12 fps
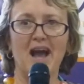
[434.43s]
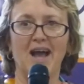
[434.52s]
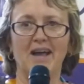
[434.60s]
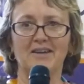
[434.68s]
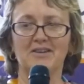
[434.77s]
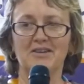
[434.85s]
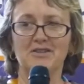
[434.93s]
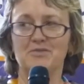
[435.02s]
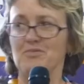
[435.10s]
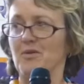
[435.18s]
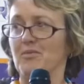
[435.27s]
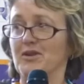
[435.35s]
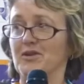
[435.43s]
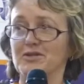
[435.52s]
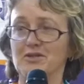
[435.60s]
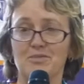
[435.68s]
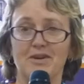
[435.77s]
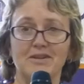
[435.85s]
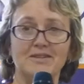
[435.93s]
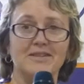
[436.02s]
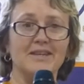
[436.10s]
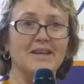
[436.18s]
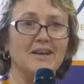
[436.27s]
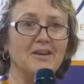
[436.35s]
and that's probably not
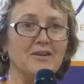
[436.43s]
surprising.